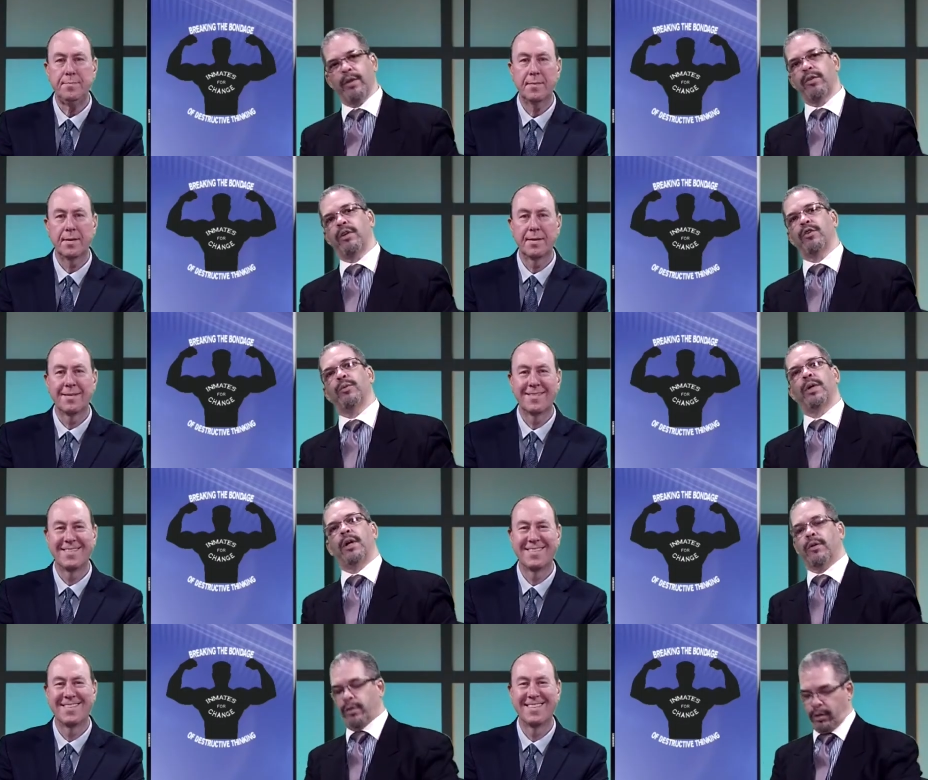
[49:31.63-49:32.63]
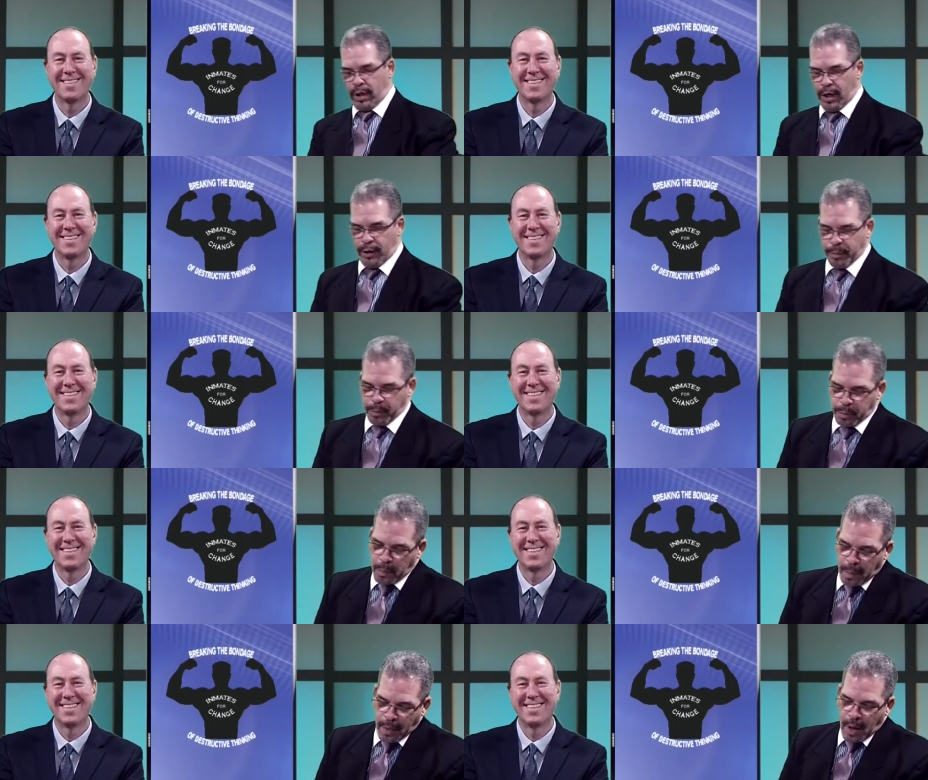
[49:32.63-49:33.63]
Speaker 1: to say someone else's name.
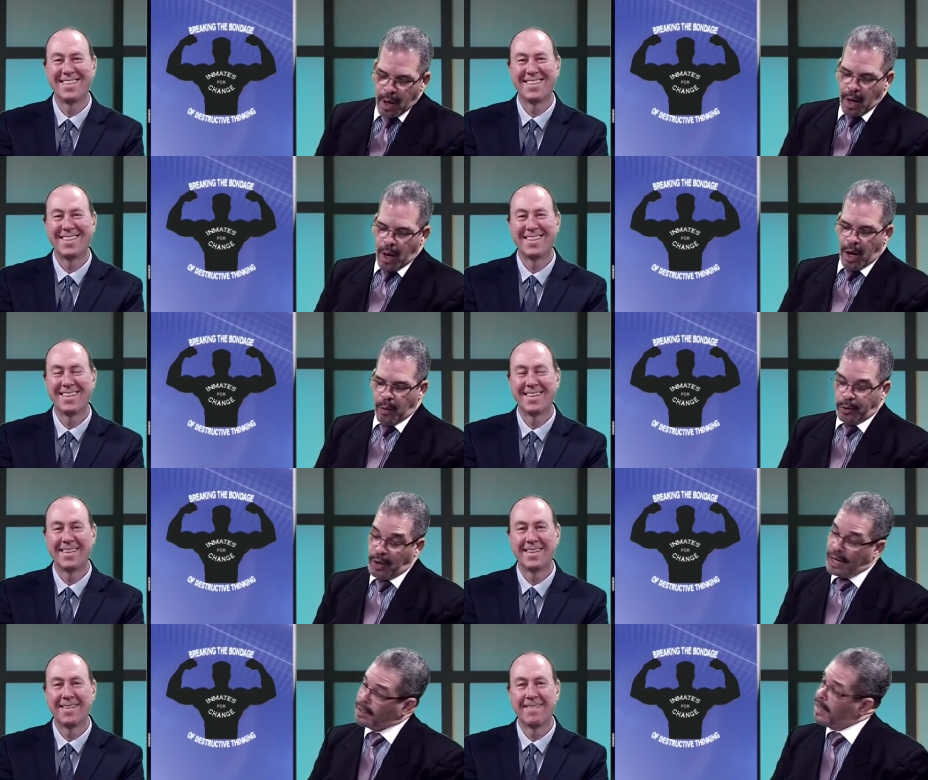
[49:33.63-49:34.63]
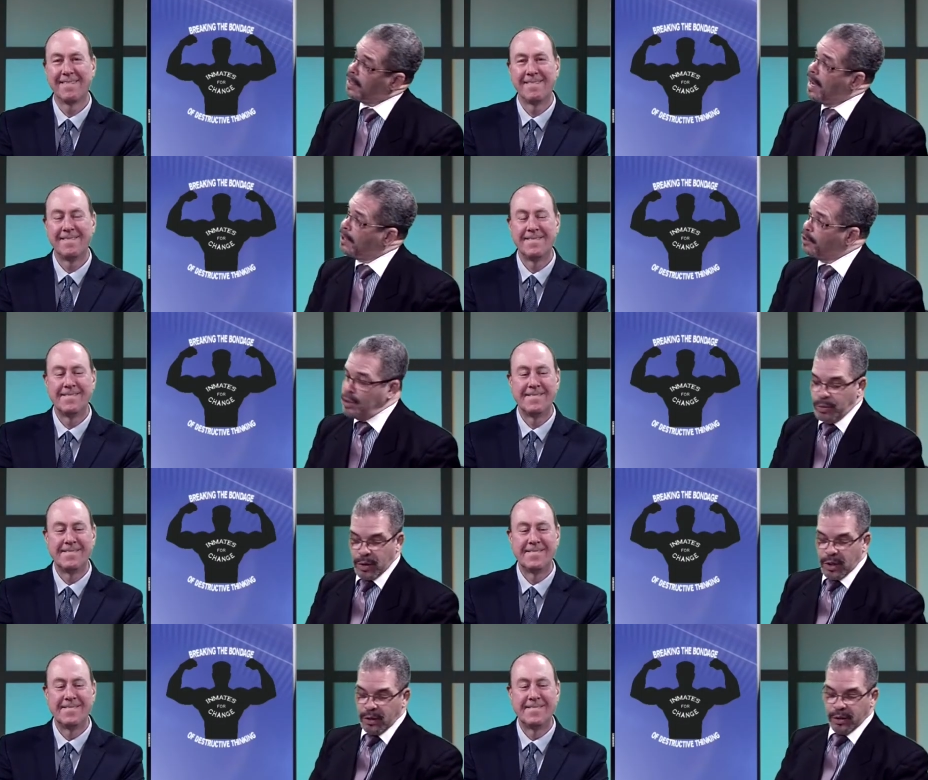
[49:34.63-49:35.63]
Uh, would you like to acknowledge
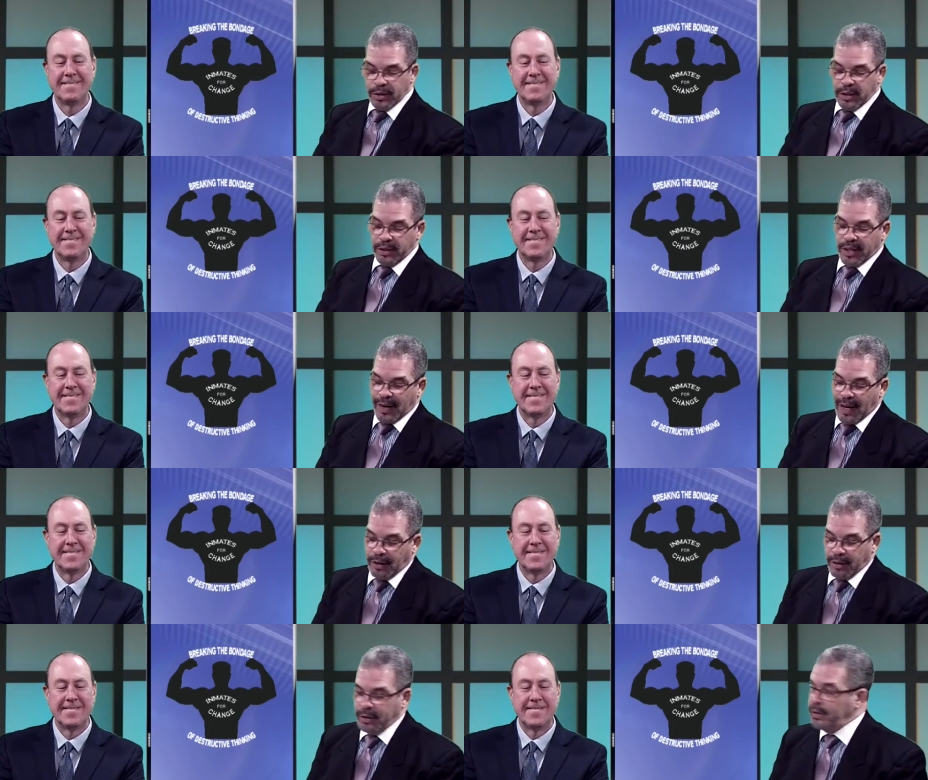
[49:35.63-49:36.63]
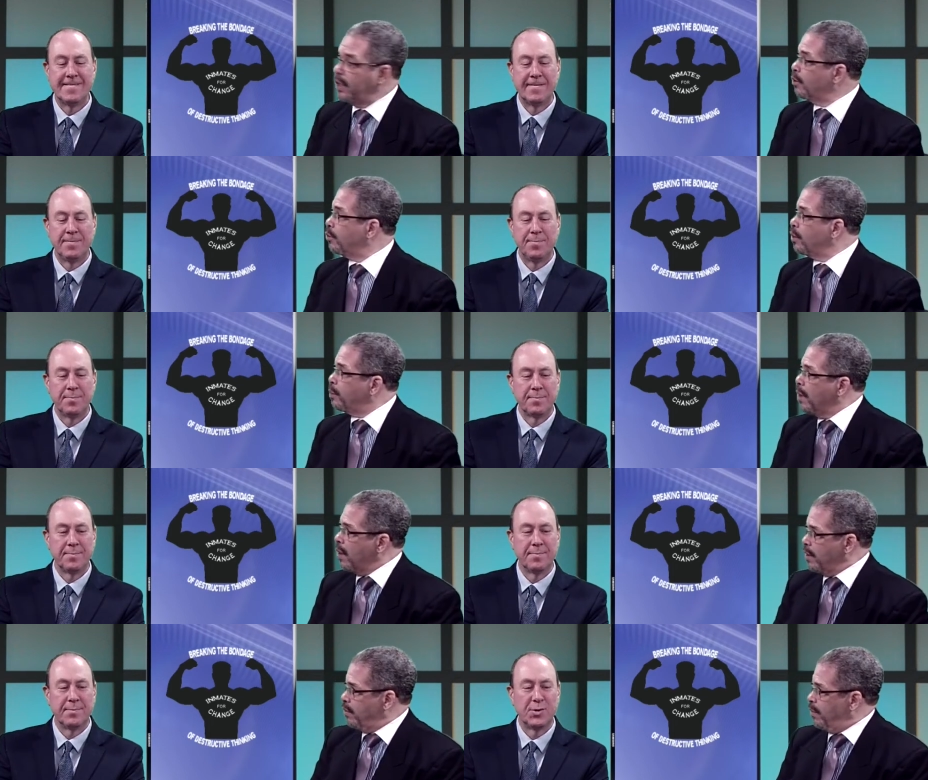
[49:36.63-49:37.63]
anyone or send a shout out to interested
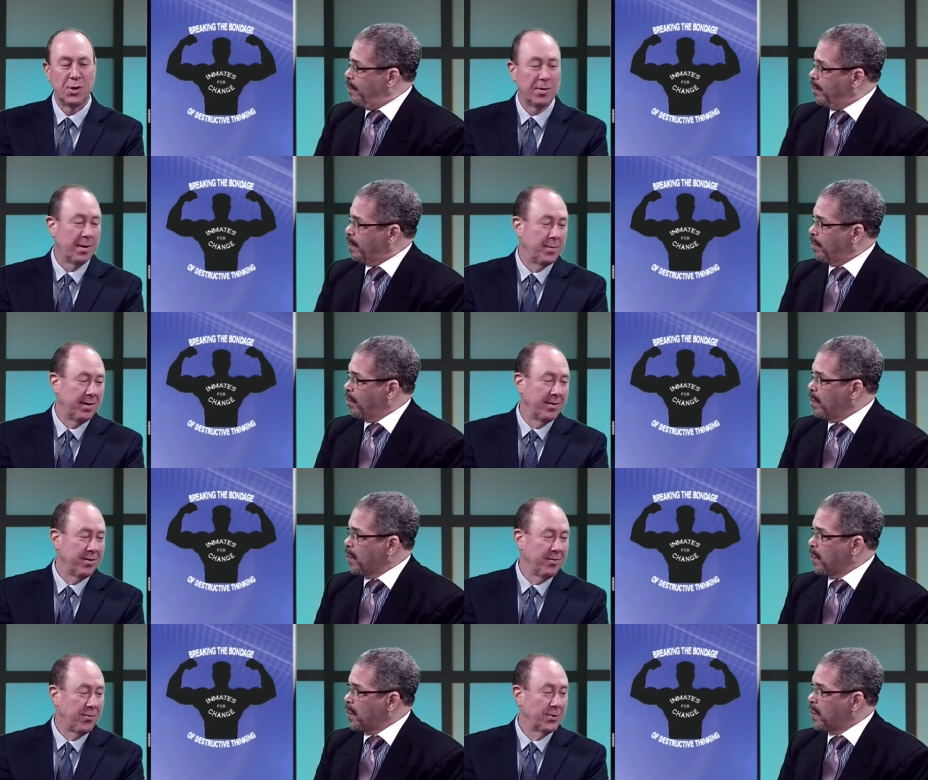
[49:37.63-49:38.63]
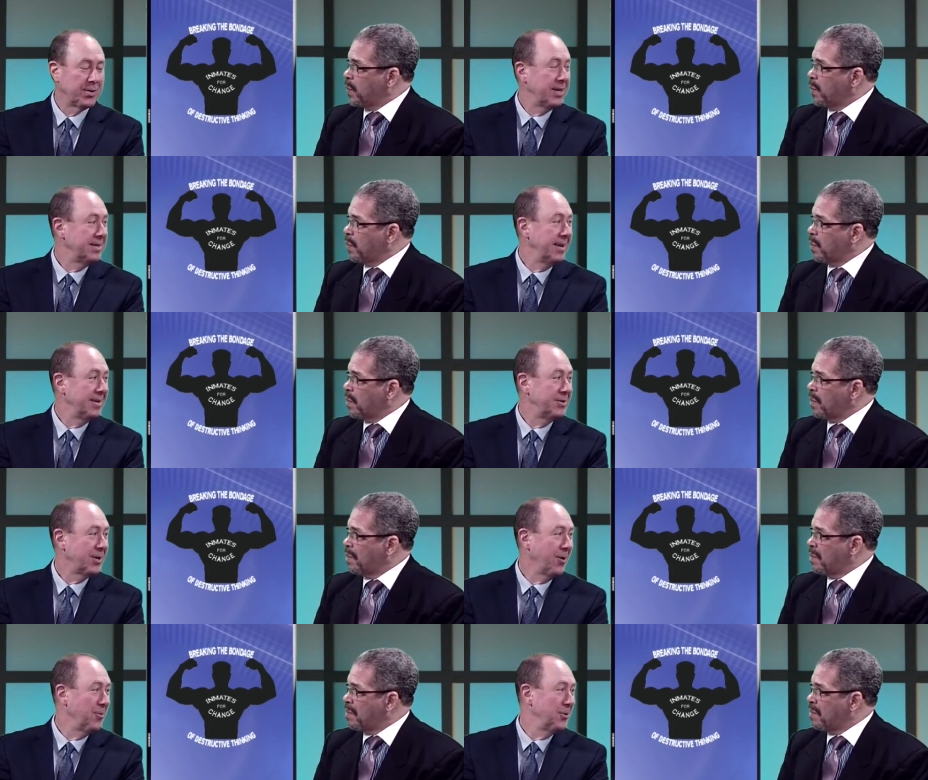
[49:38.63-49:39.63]
parties?
Speaker 2: Sure. I mean, the, the first I'd, I'd
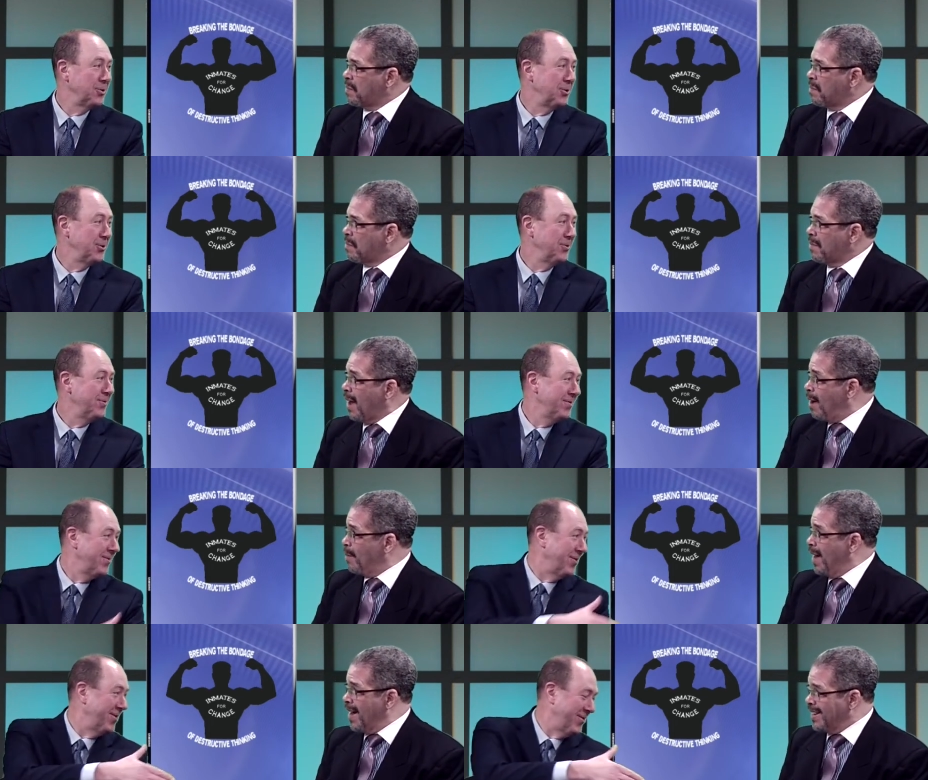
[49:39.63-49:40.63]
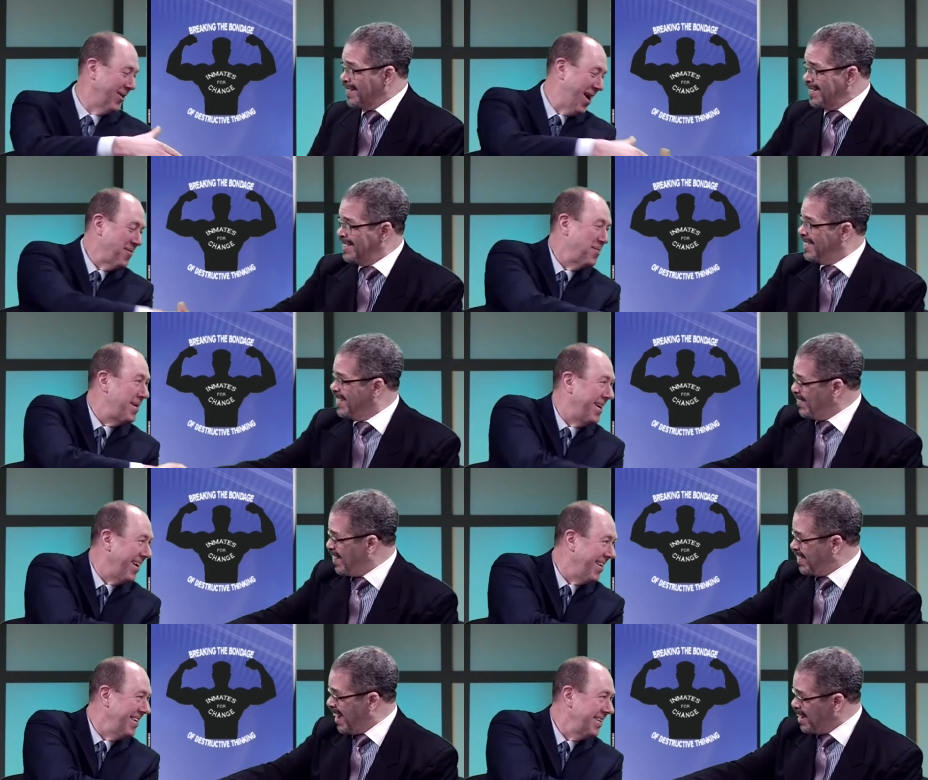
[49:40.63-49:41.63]
start with is you. Oh man, for, for having me
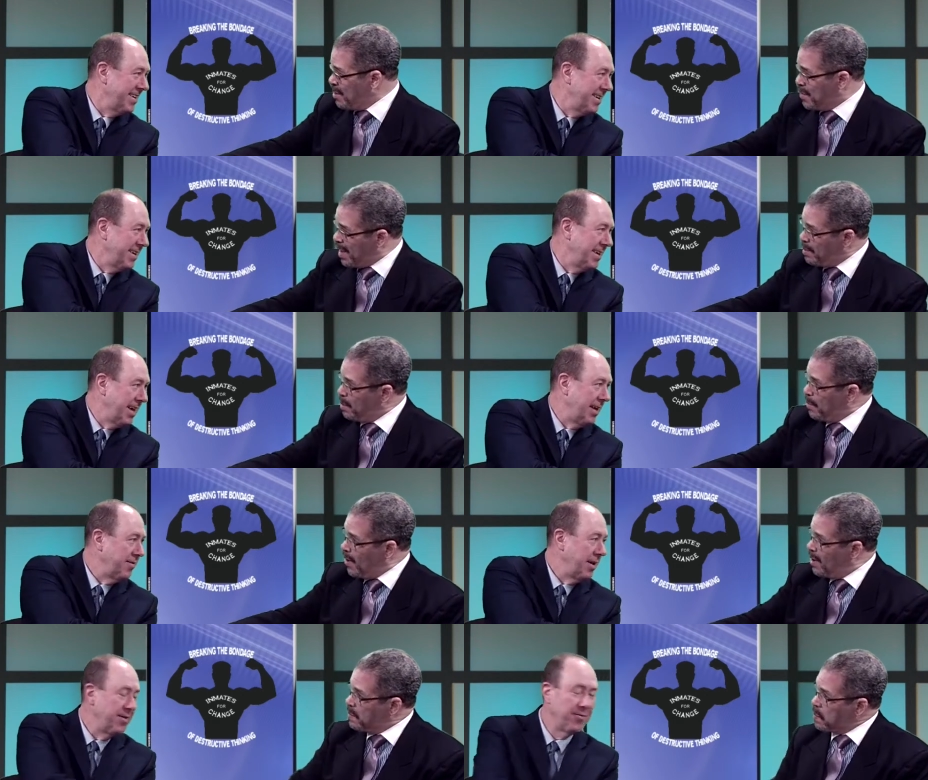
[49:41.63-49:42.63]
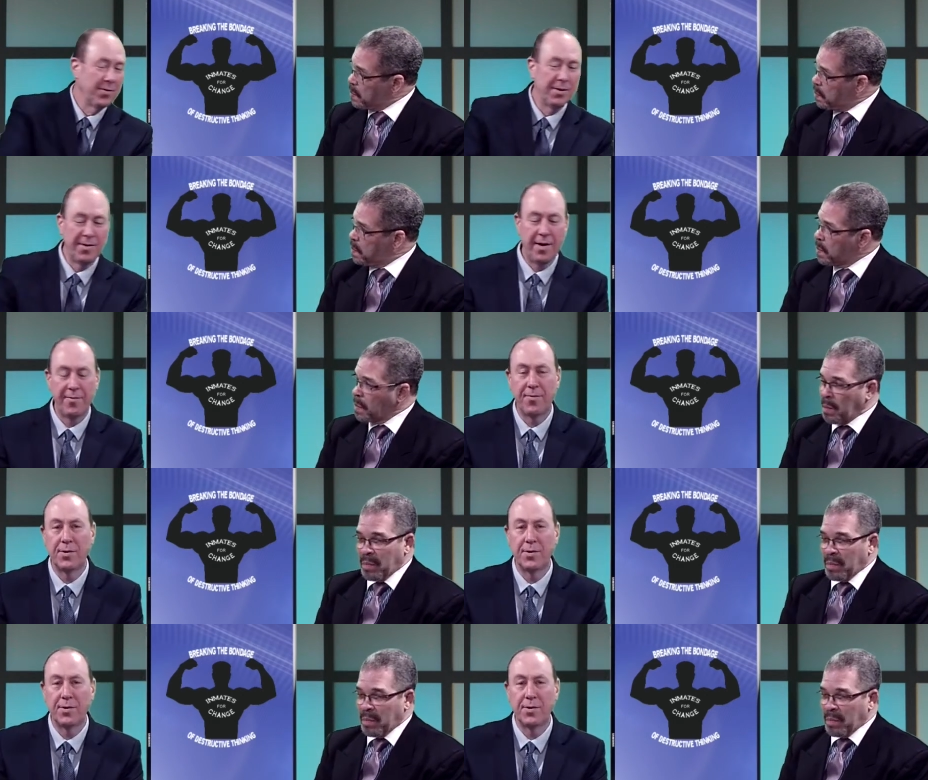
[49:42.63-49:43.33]
here. Well, thank
Speaker 1: you for coming aboard and,
Speaker 2: and for and for